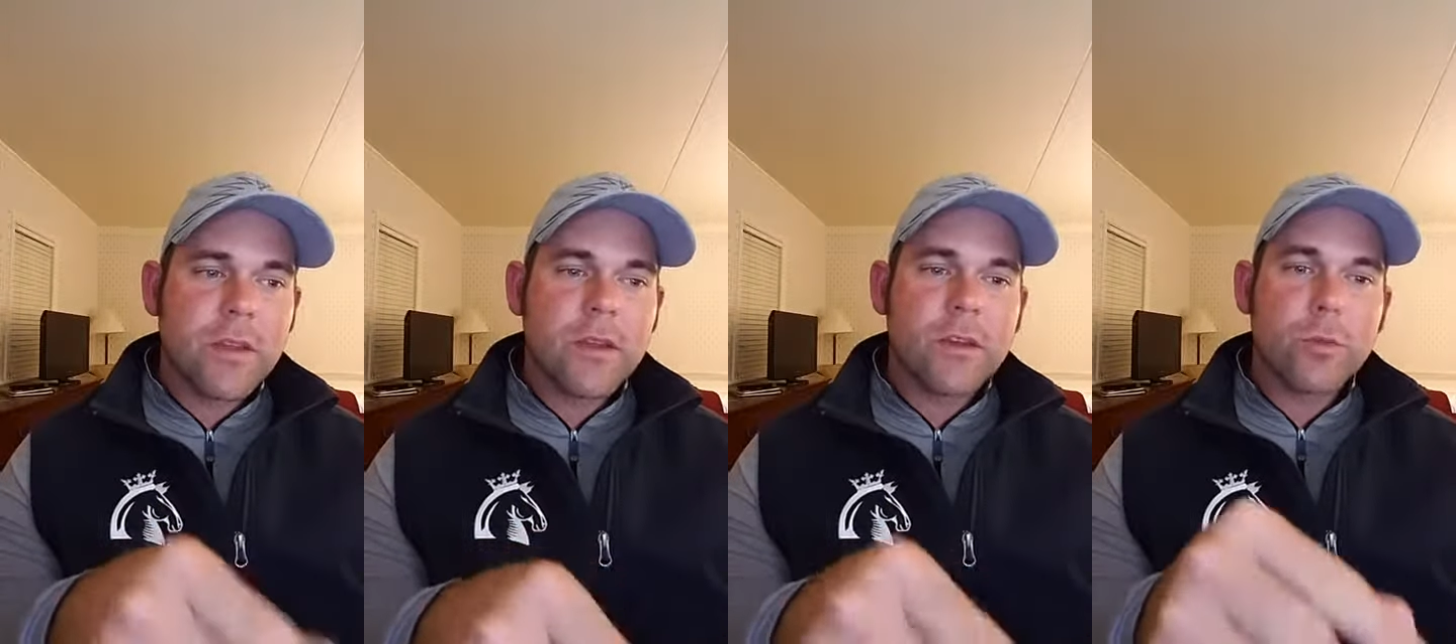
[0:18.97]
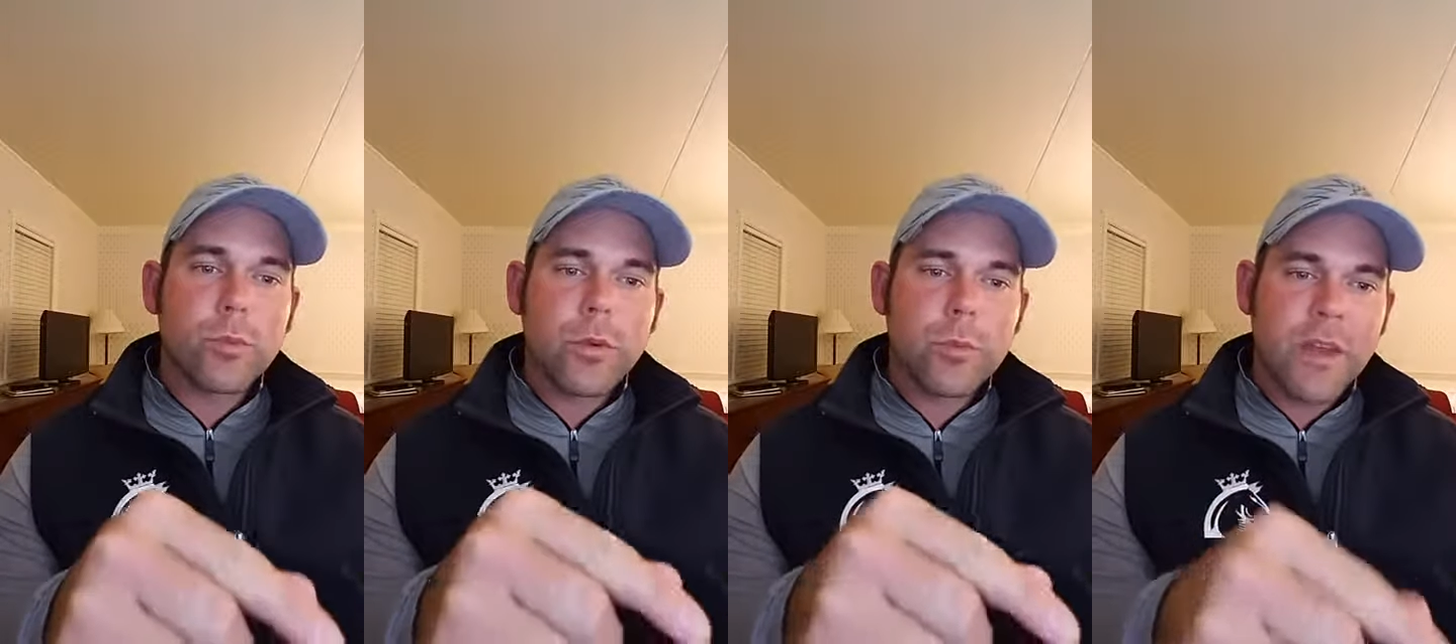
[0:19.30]
that
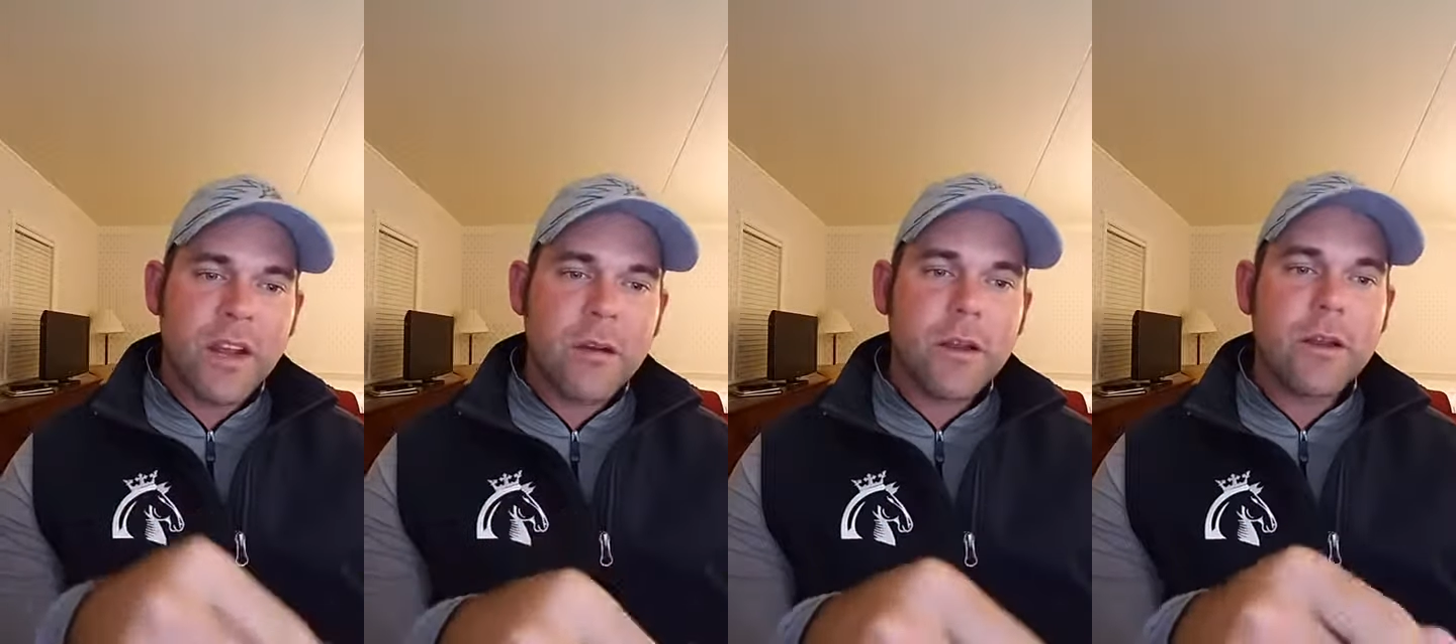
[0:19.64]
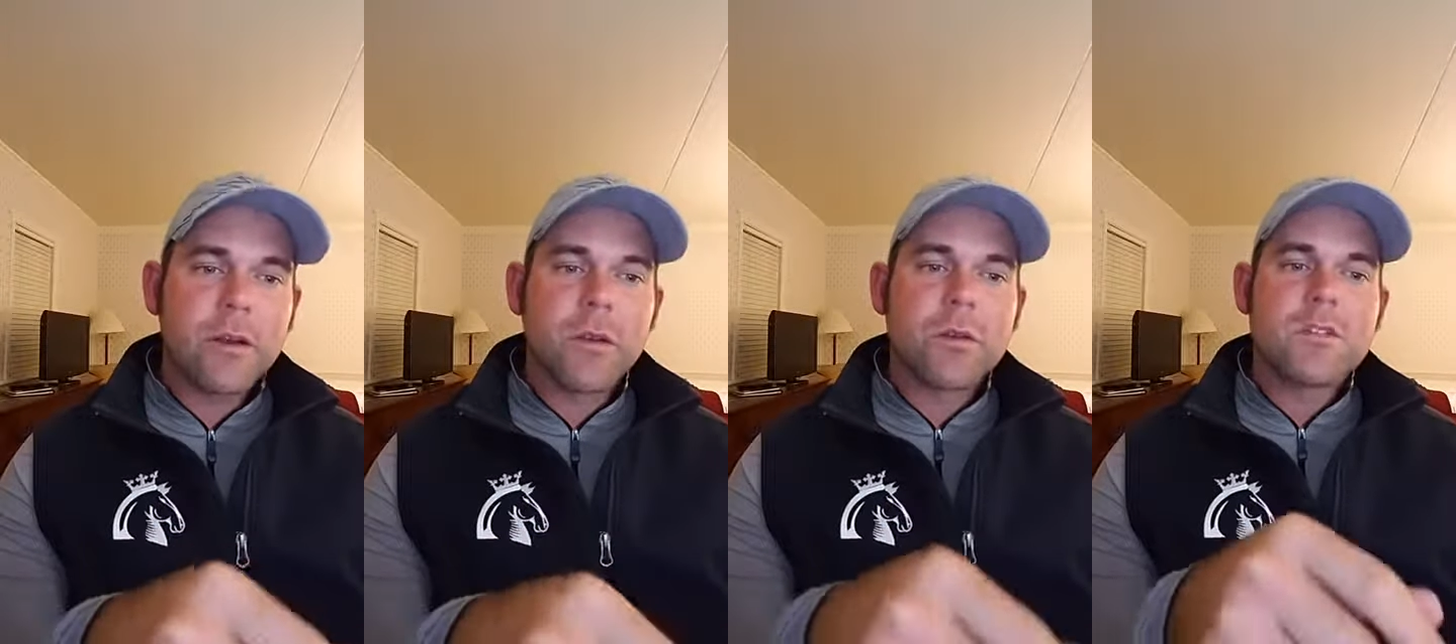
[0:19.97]
you're preparing
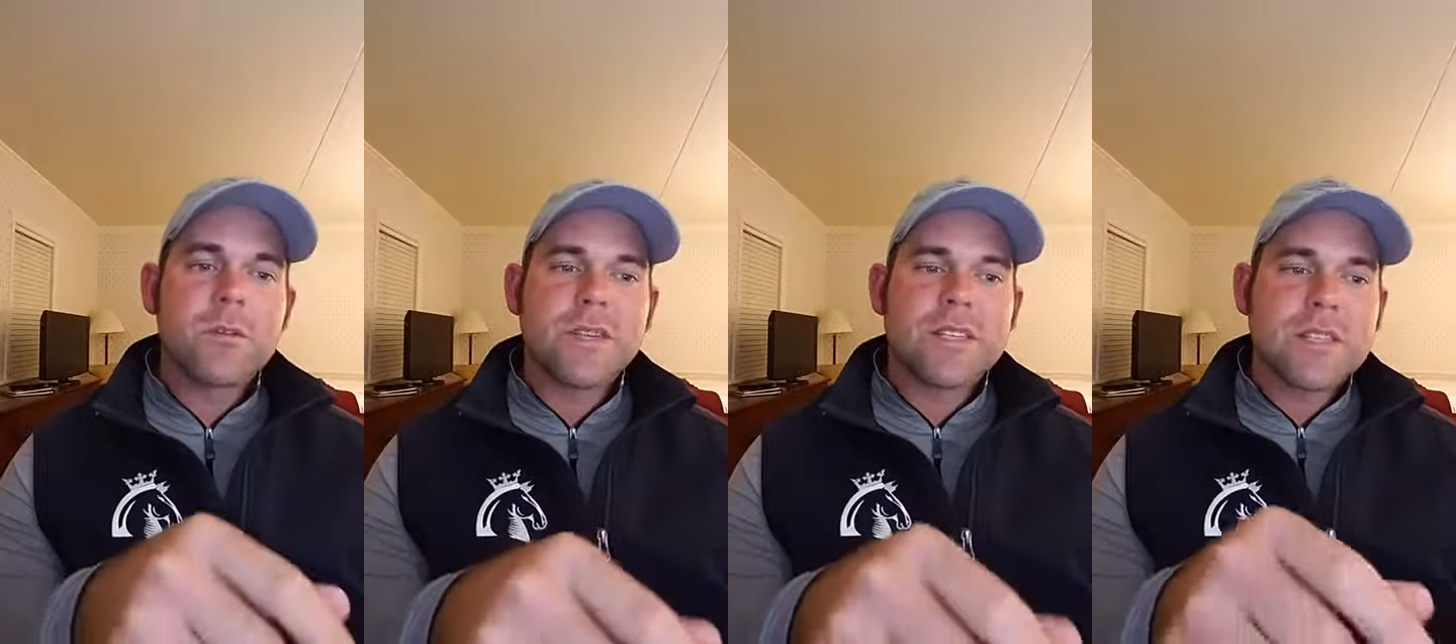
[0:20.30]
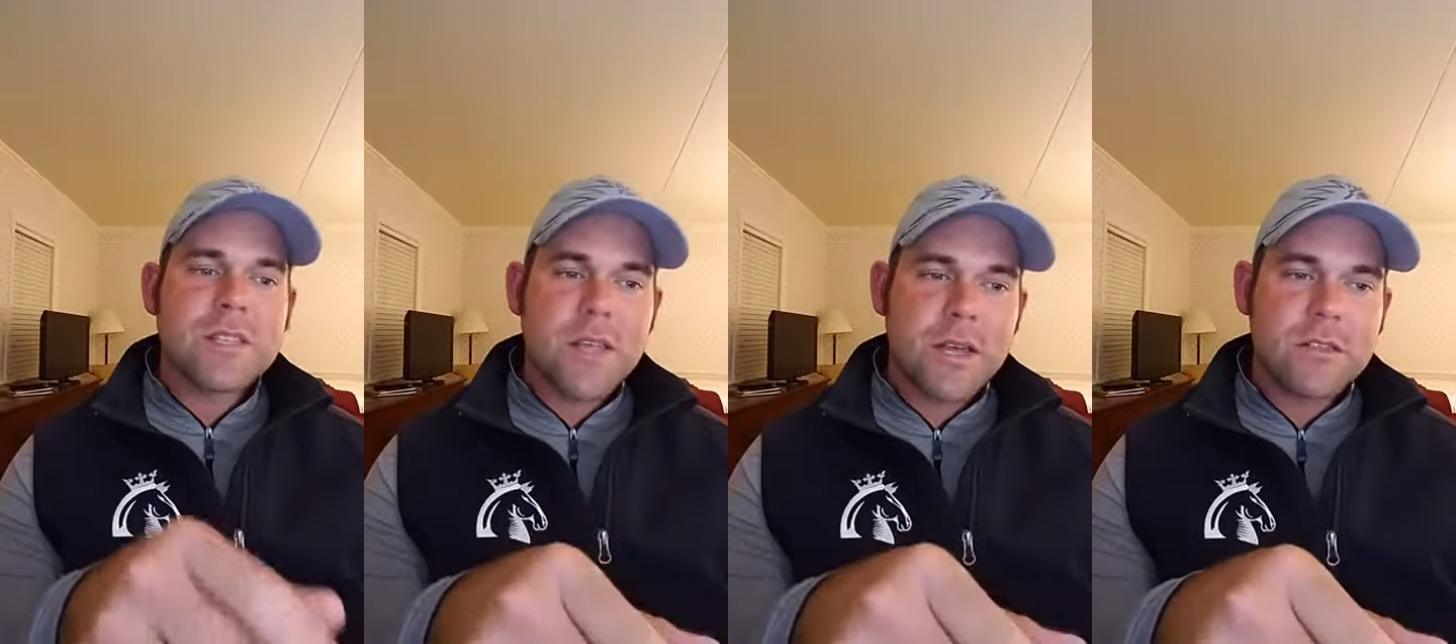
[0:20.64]
your horse to be
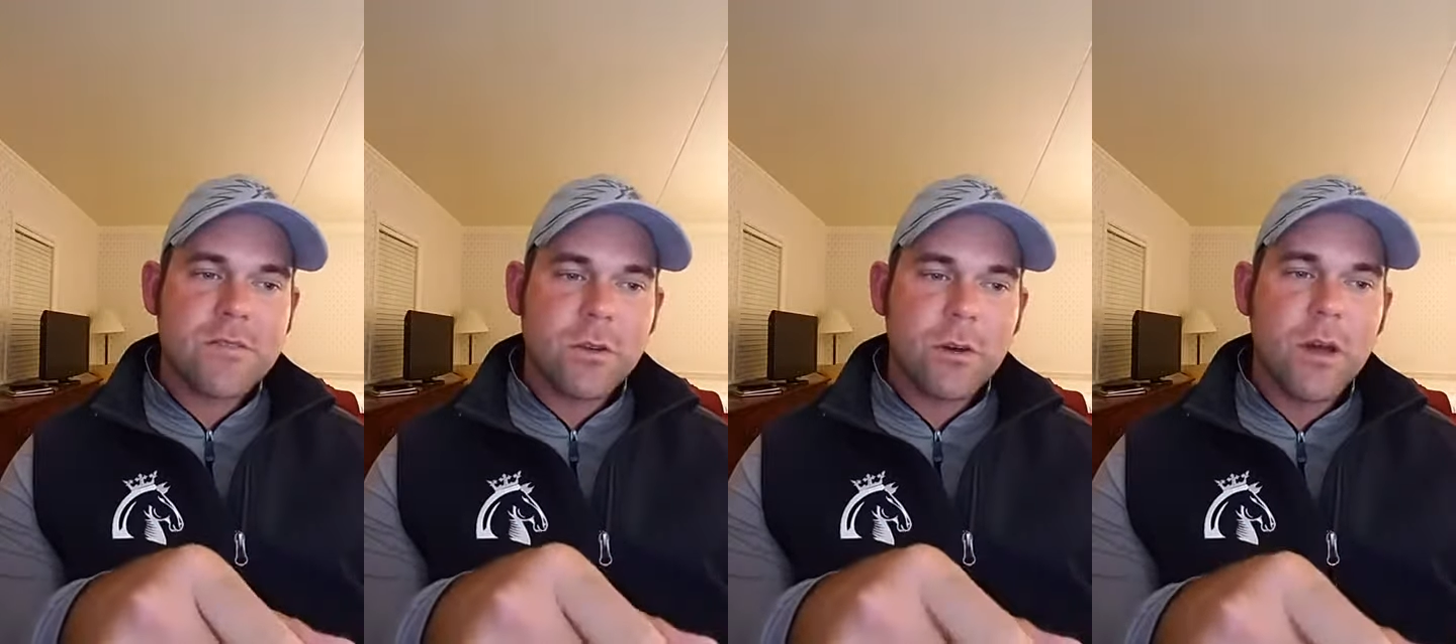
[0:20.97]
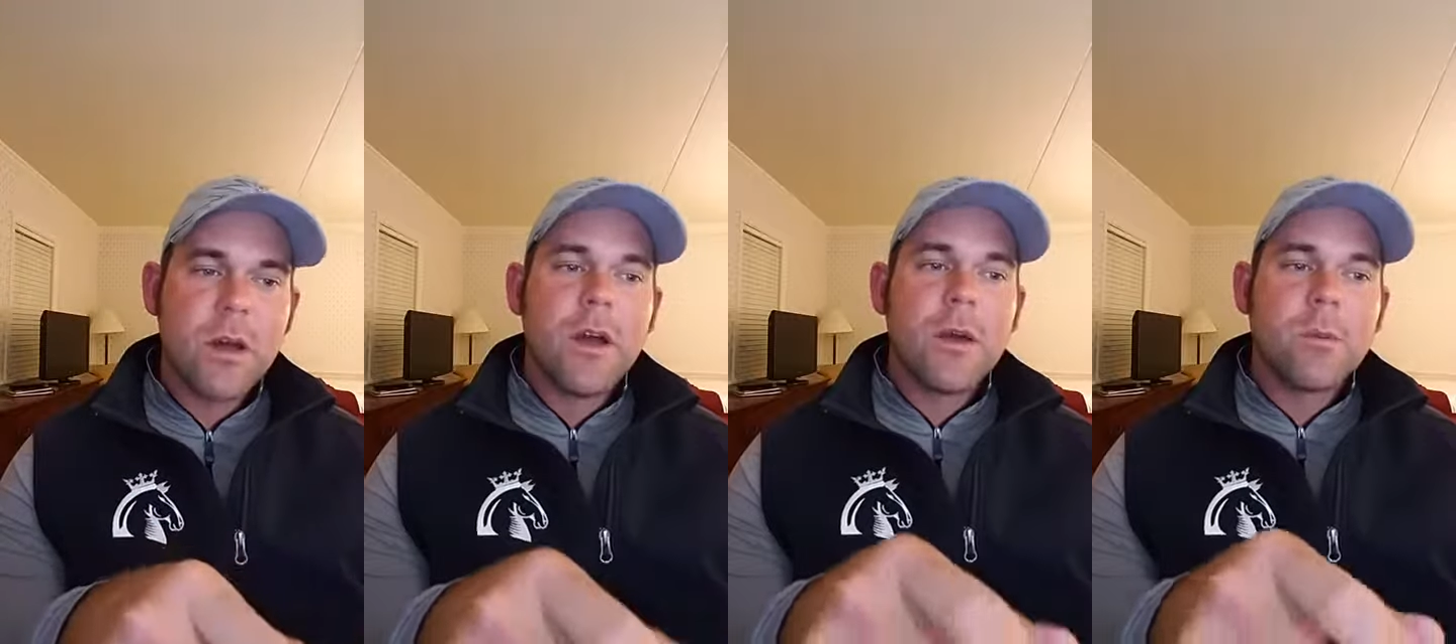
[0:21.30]
successful